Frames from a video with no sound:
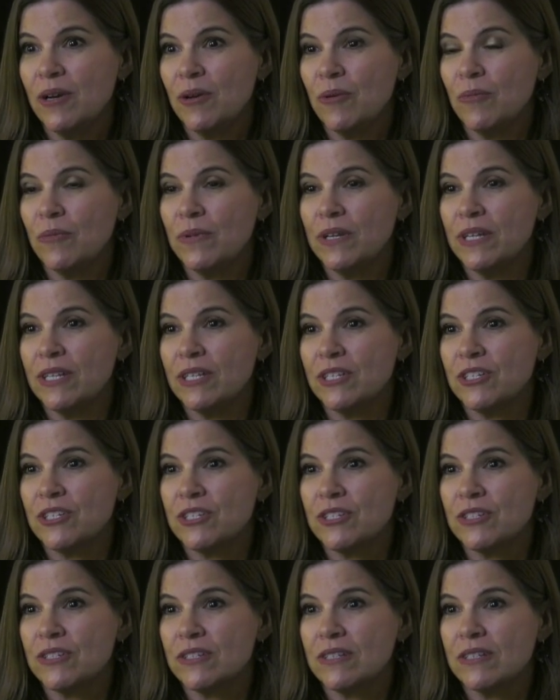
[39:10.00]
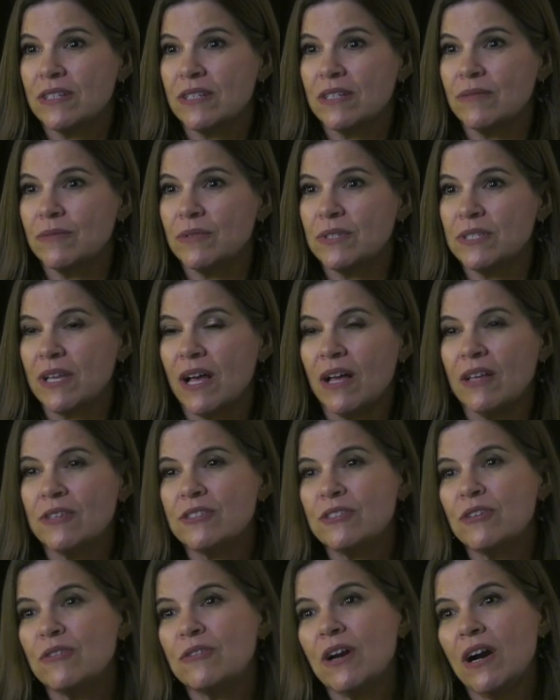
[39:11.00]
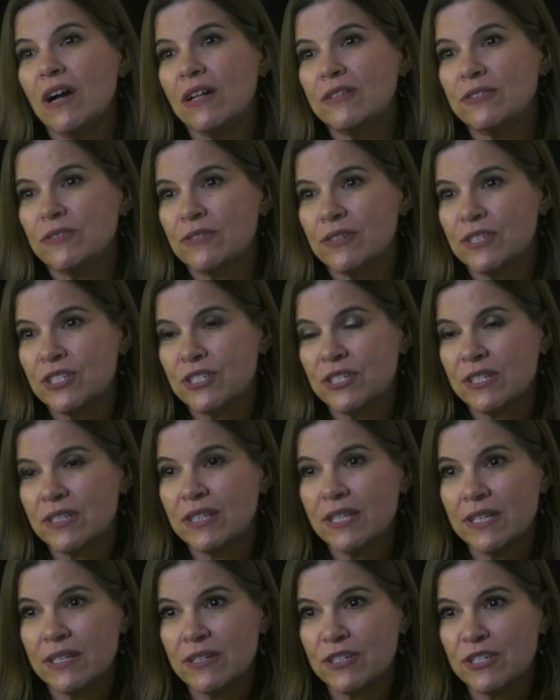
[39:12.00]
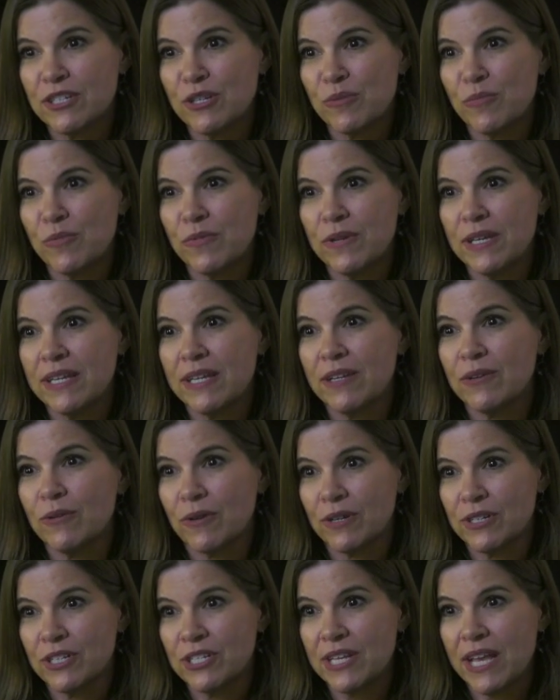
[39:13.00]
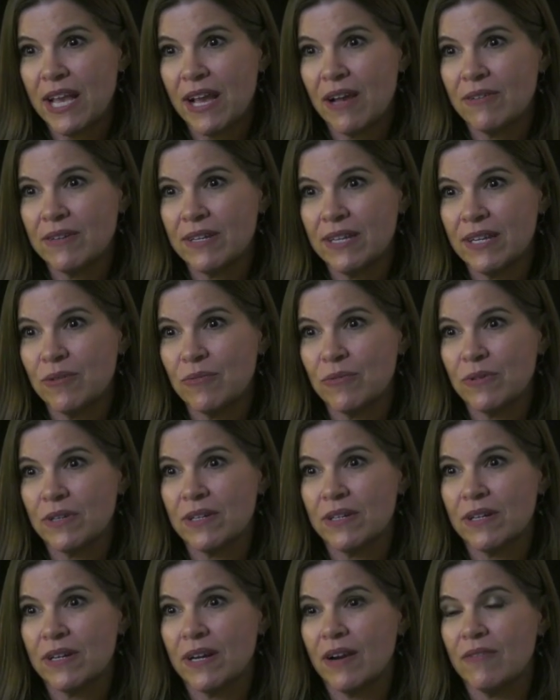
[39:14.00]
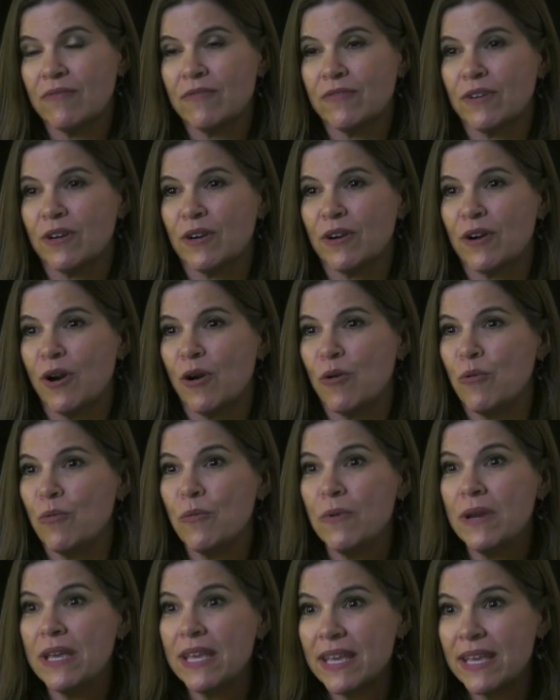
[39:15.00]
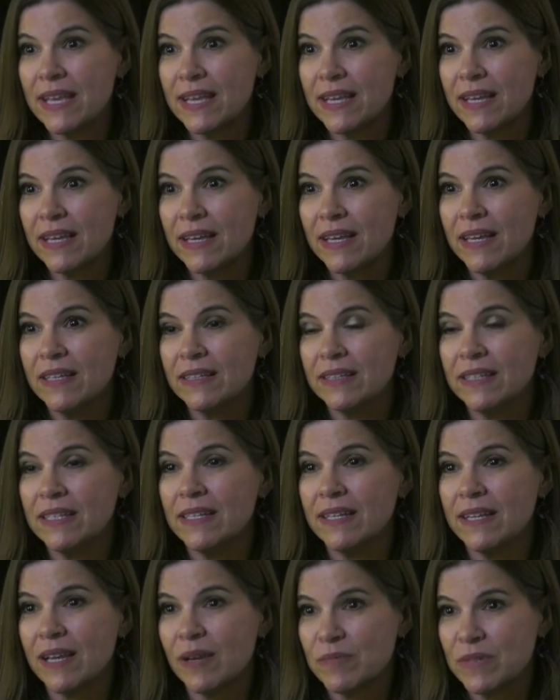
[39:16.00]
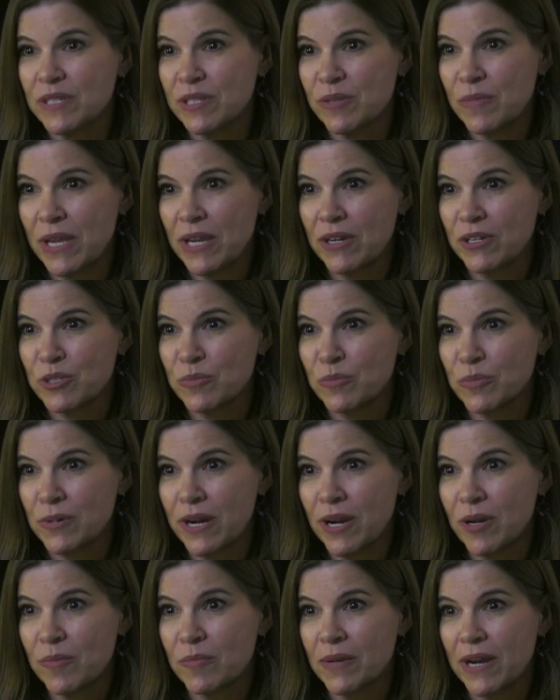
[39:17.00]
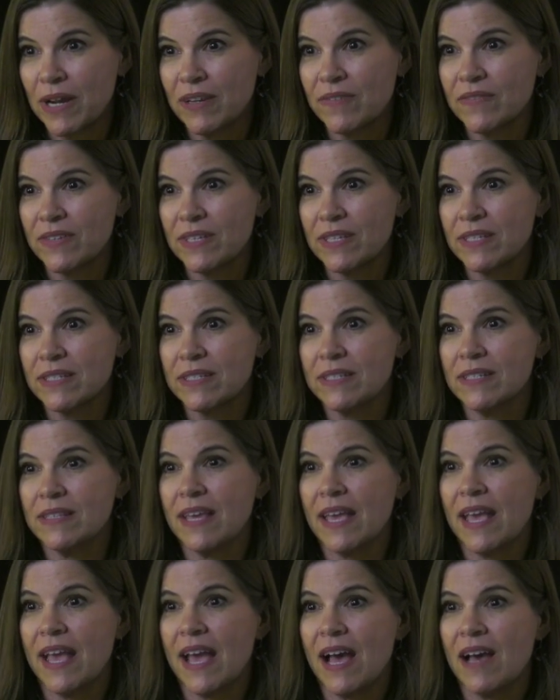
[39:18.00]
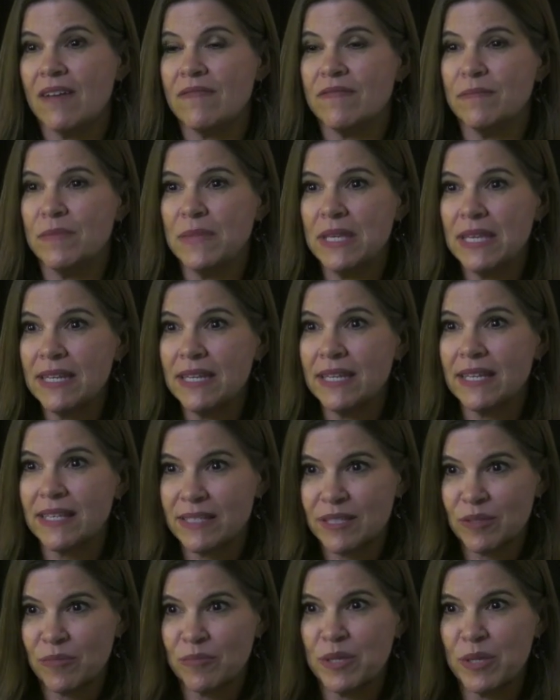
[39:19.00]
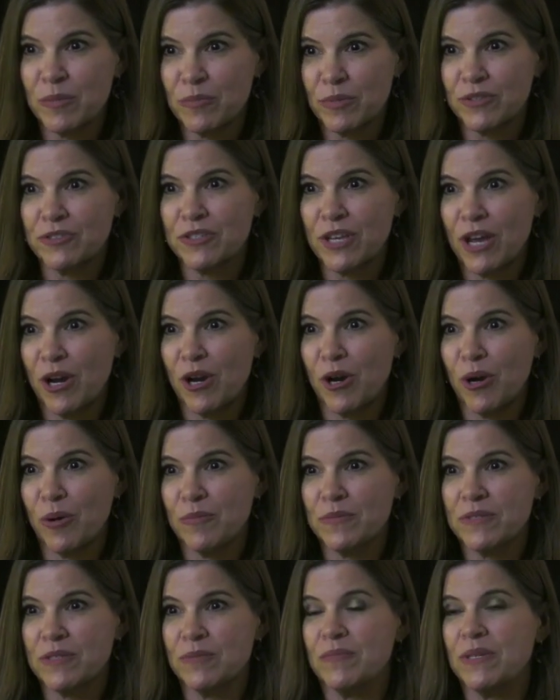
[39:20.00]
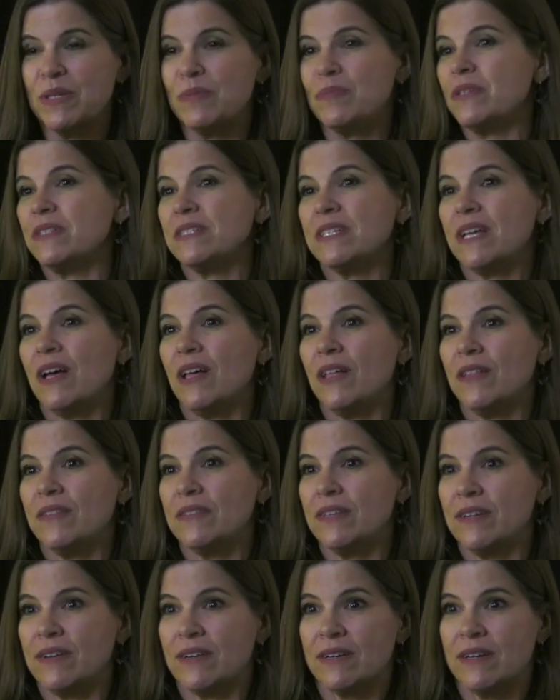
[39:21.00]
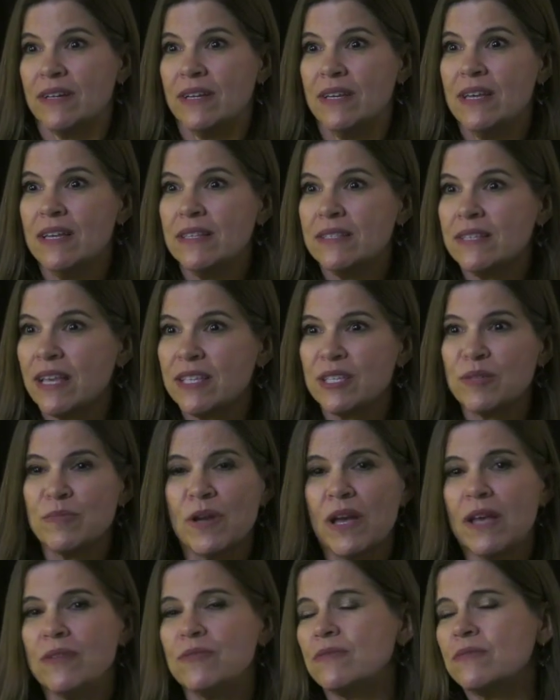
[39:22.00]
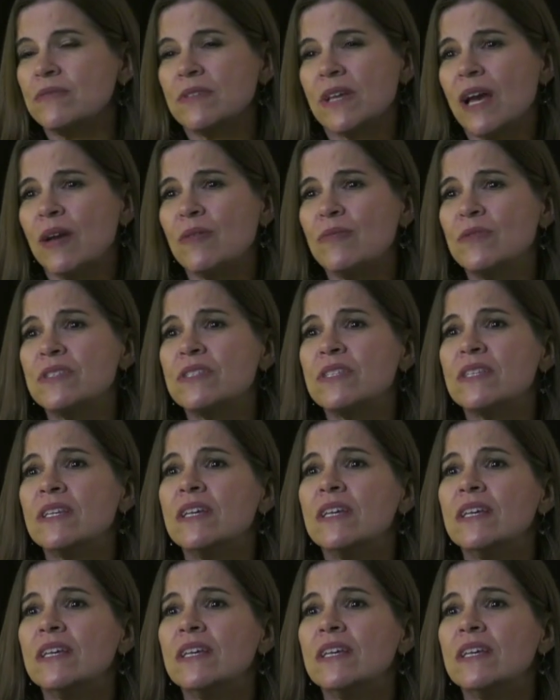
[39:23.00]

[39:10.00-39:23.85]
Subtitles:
which was also called Christian Leadership Week in Orange County, where for a week leading up to the mayor's prayer breakfast, they have meetings in people's homes, and people tell their testimony. I was